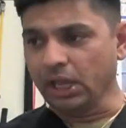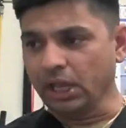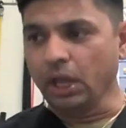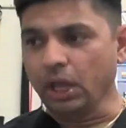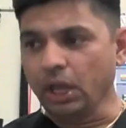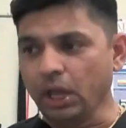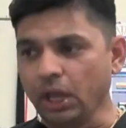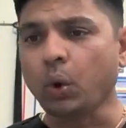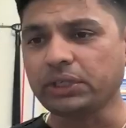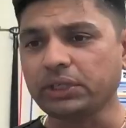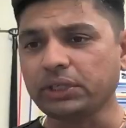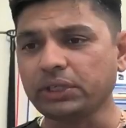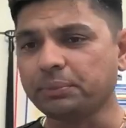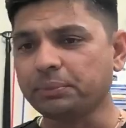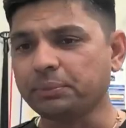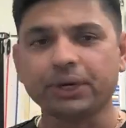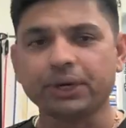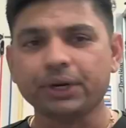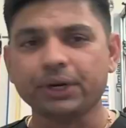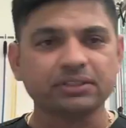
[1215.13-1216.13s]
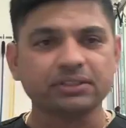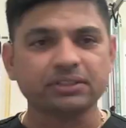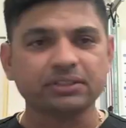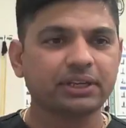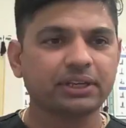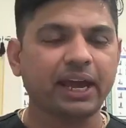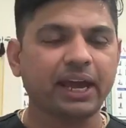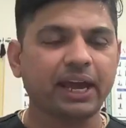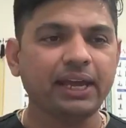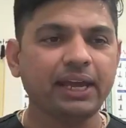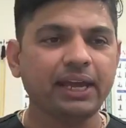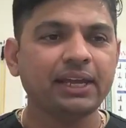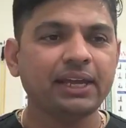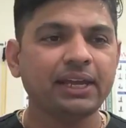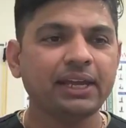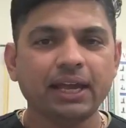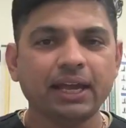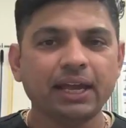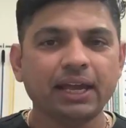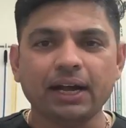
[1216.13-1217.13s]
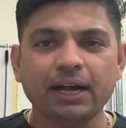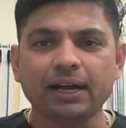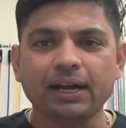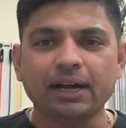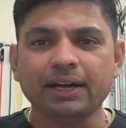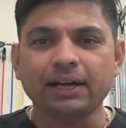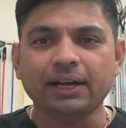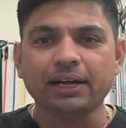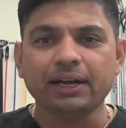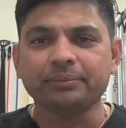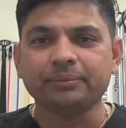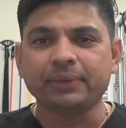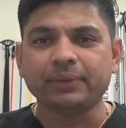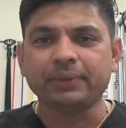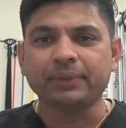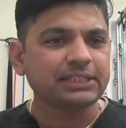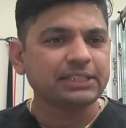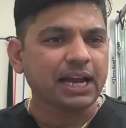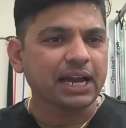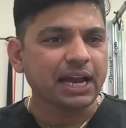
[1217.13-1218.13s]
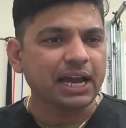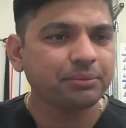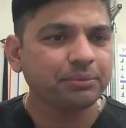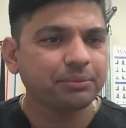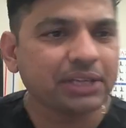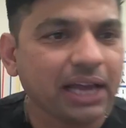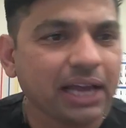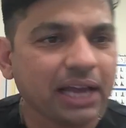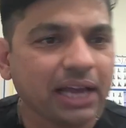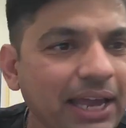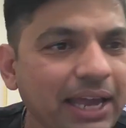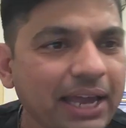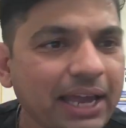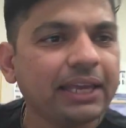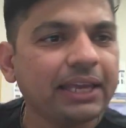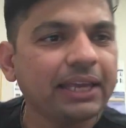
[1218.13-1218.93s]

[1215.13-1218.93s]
holding purse. Okay, many times I